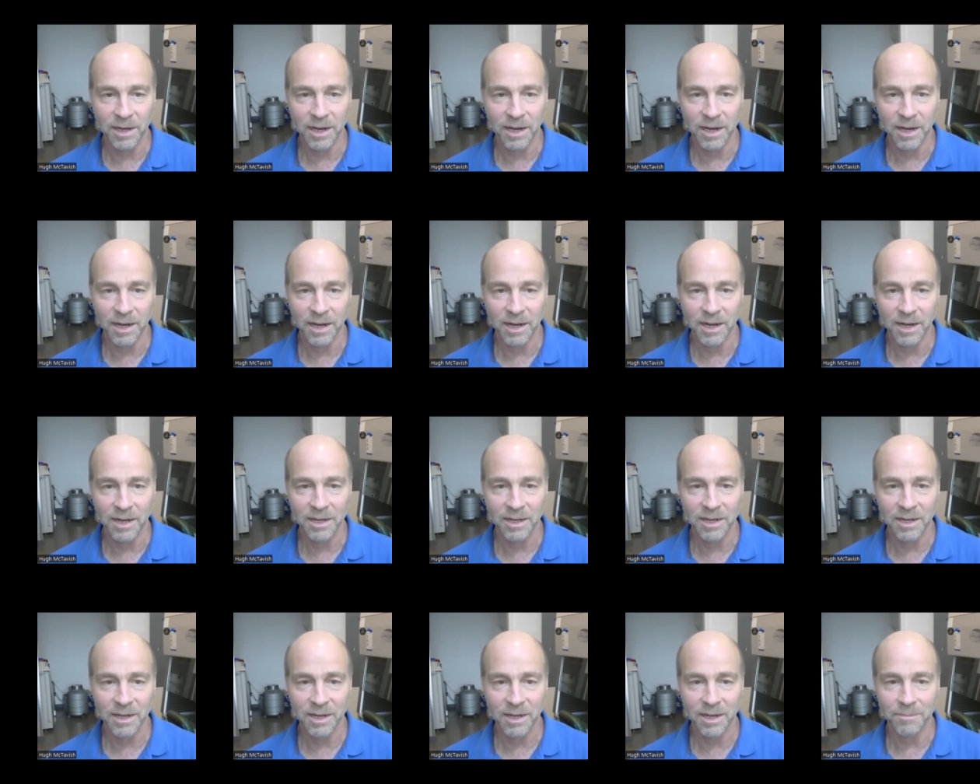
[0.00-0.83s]
Uh,
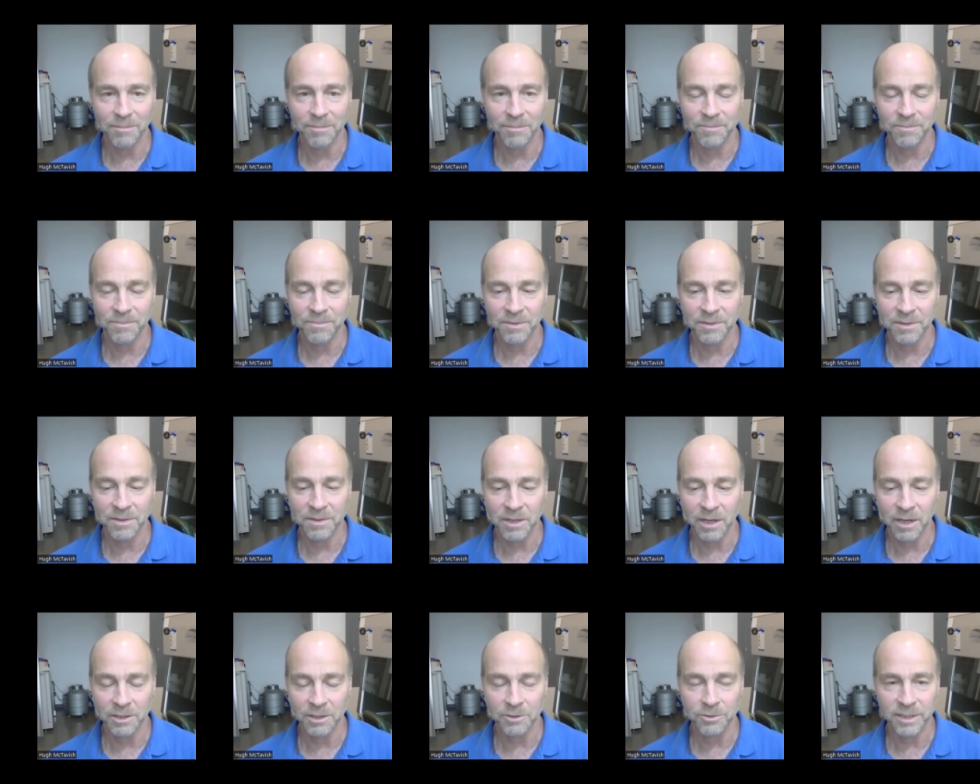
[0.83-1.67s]
um,
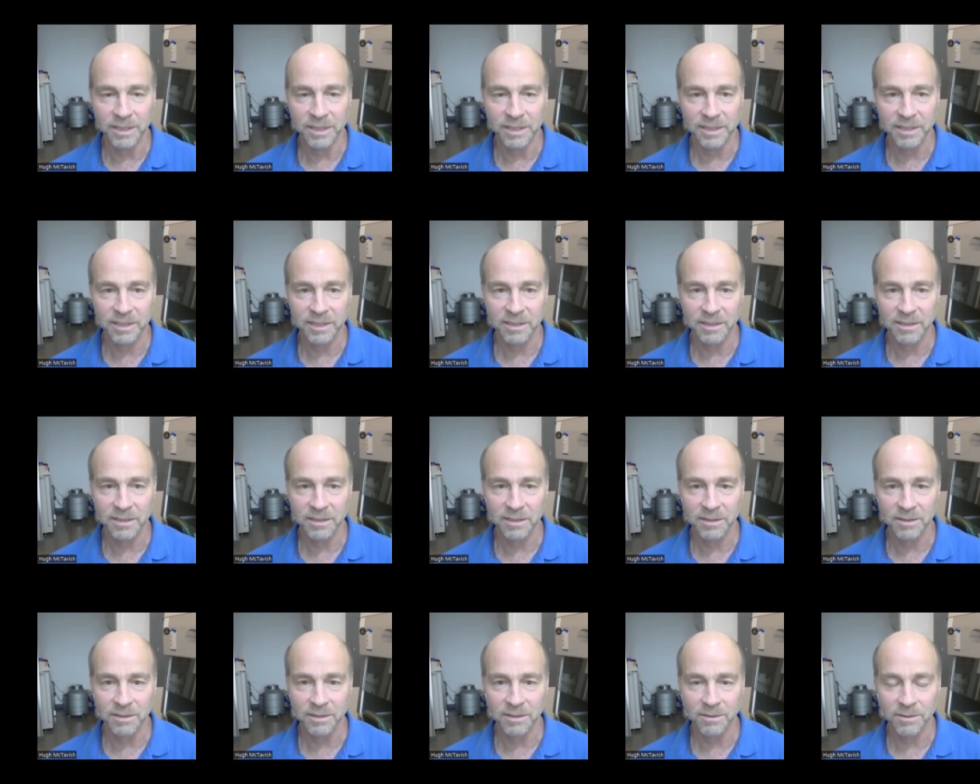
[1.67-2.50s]

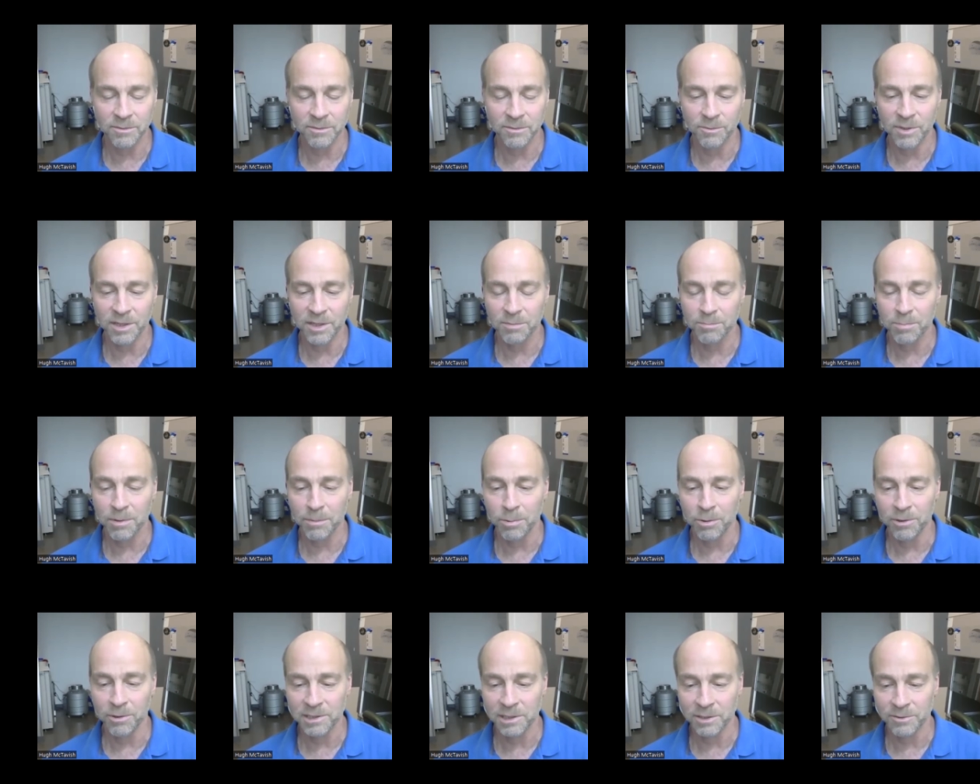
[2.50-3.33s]
countries with
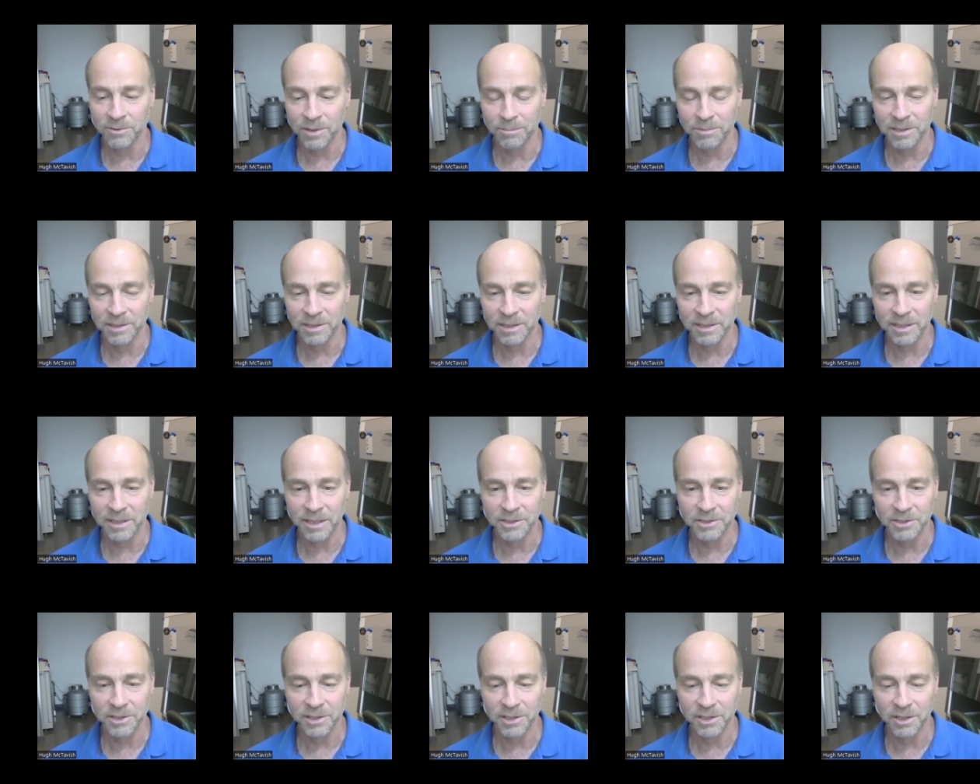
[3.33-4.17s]
proportional
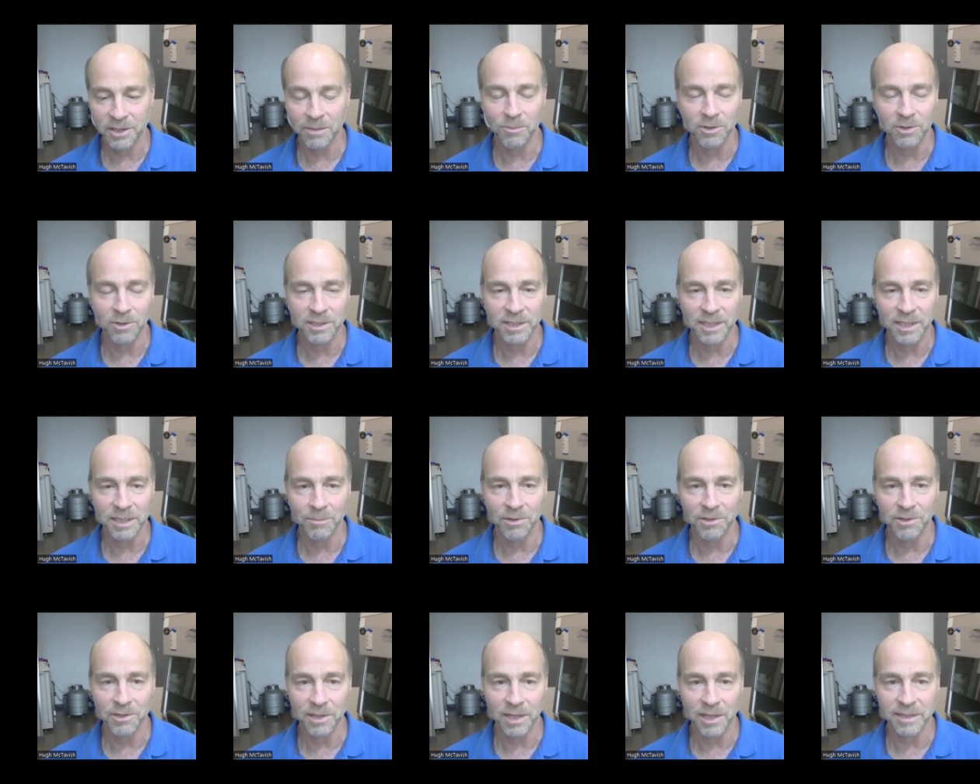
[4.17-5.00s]
representation are more
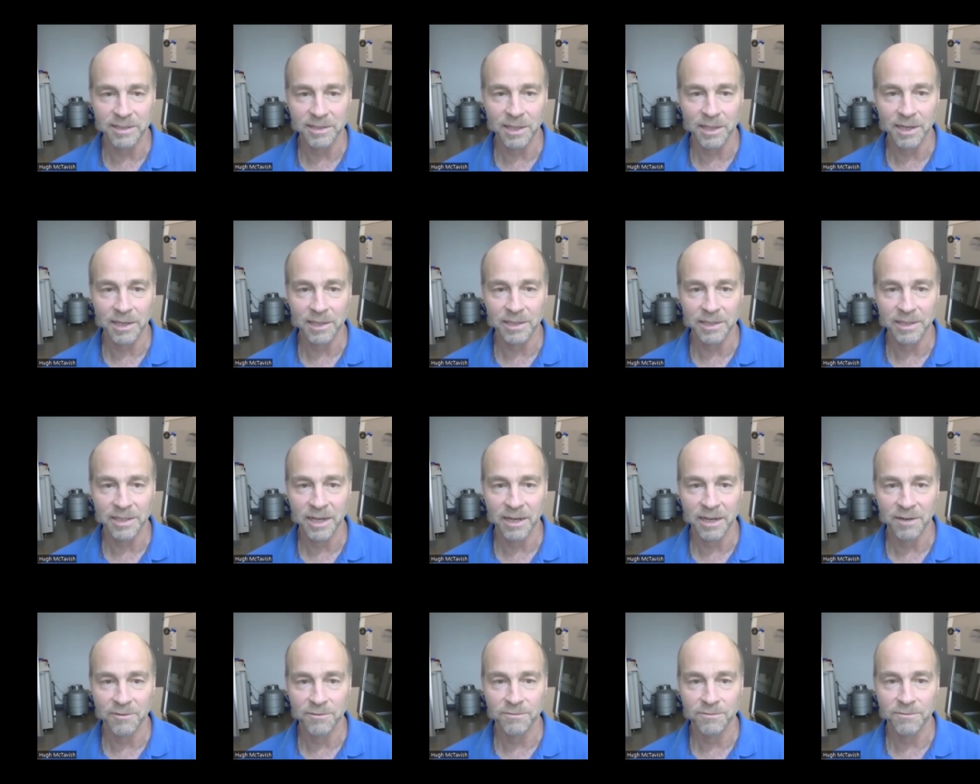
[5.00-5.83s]
stable. They're less likely to
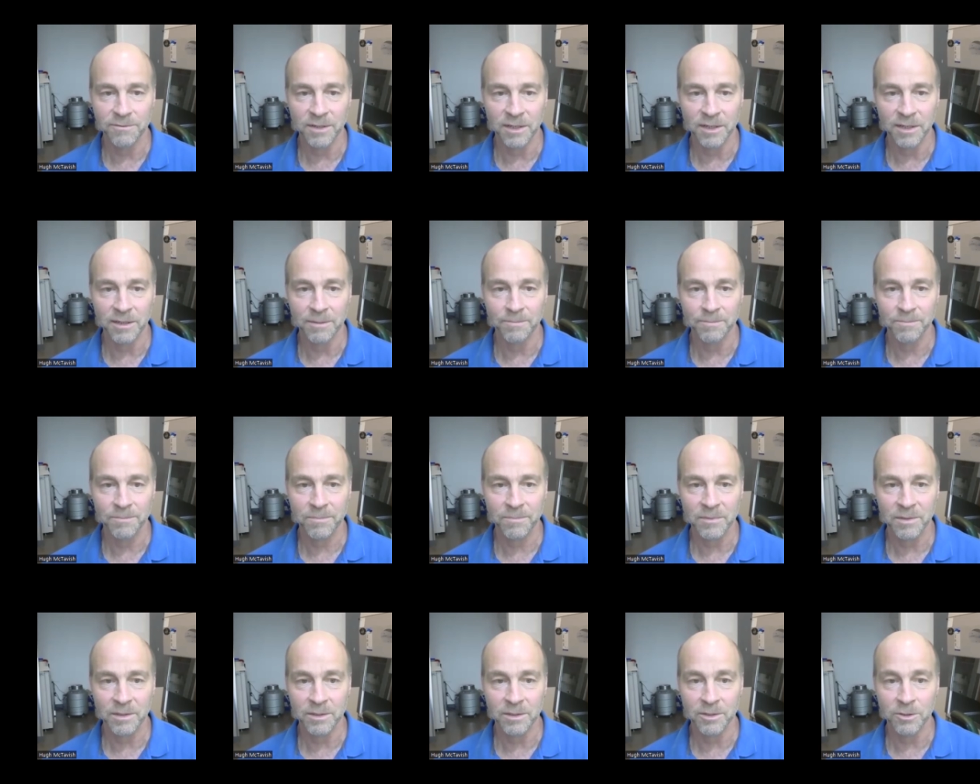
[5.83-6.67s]
have uh,
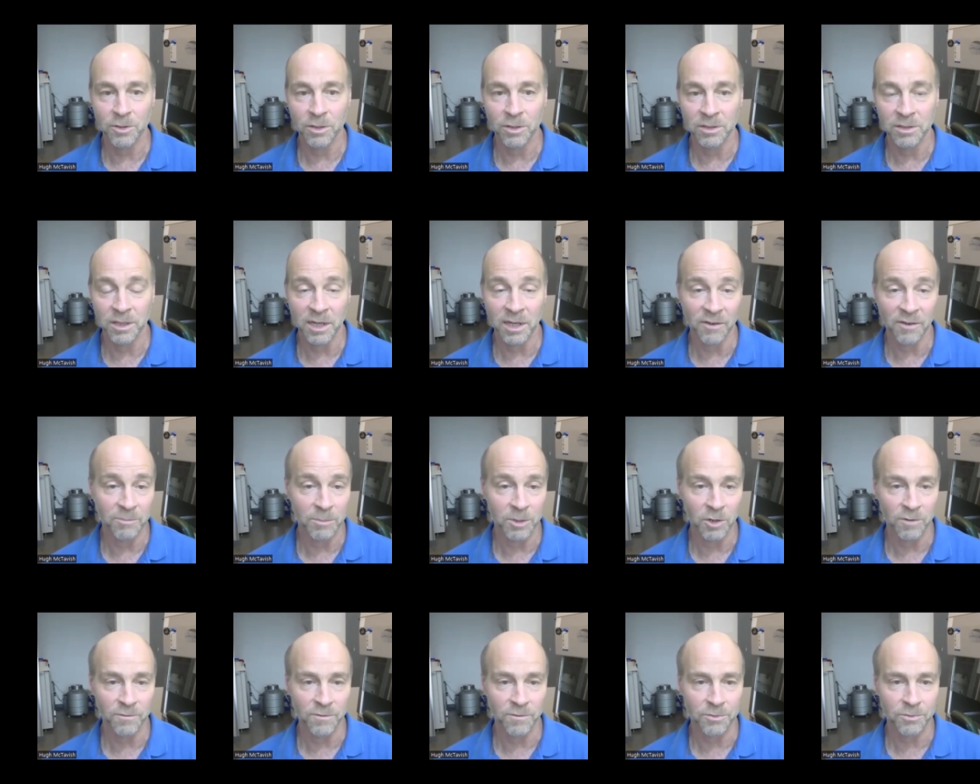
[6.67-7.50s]
the, the
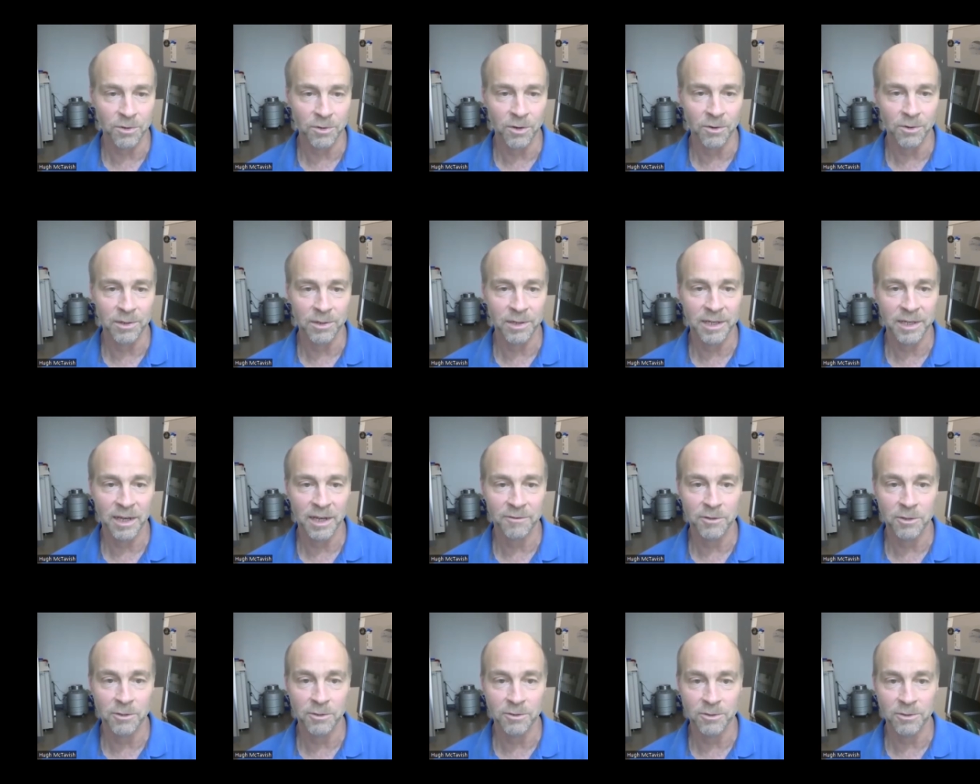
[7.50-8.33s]
government overthrown, have
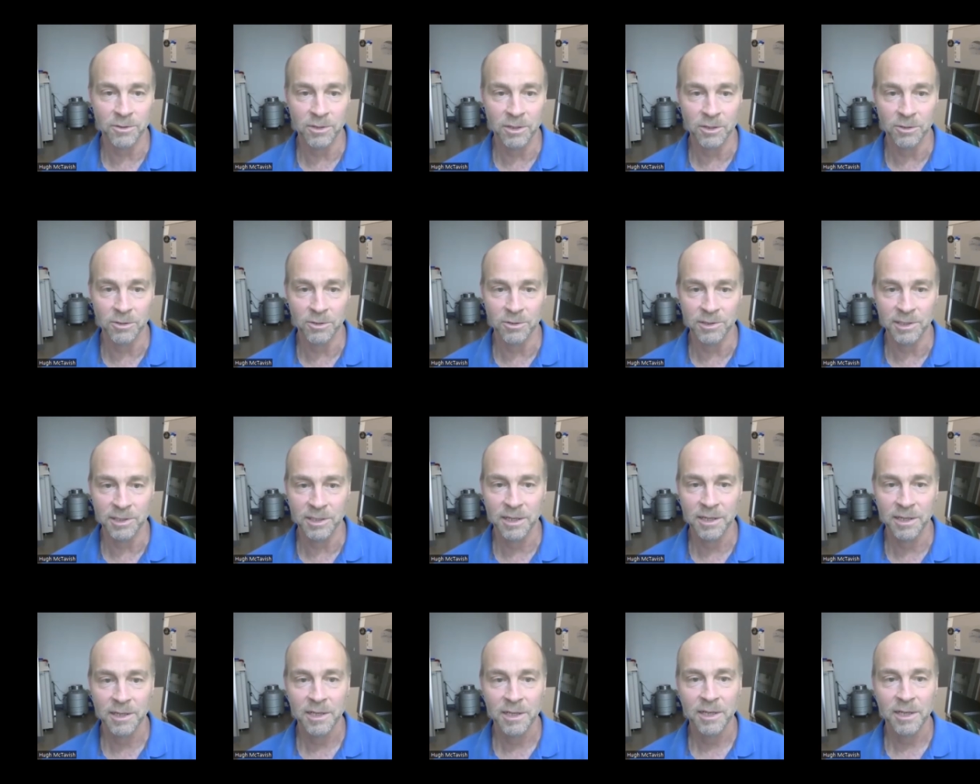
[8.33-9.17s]
coup,
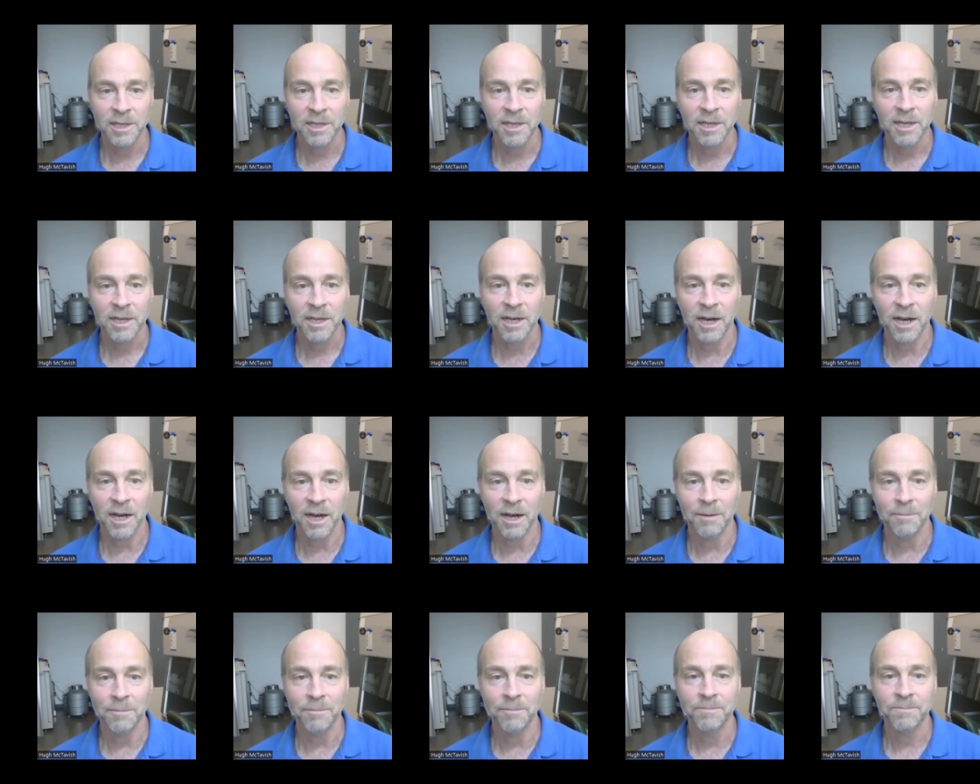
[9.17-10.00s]
coups.
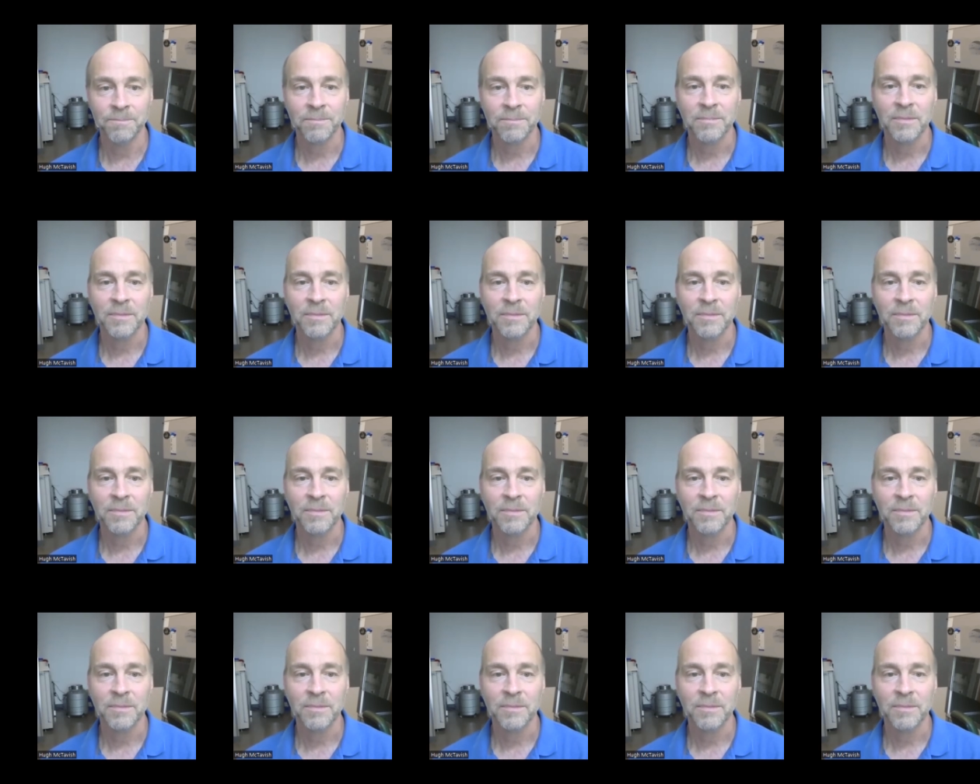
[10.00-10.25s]
Um,